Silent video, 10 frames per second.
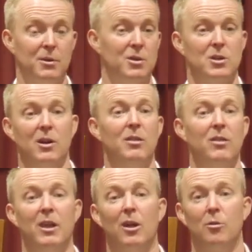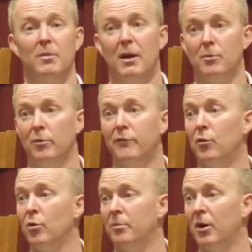because I didn't think I'd be able to
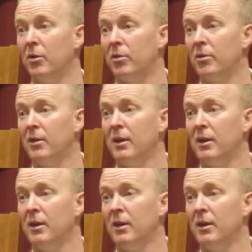afford both.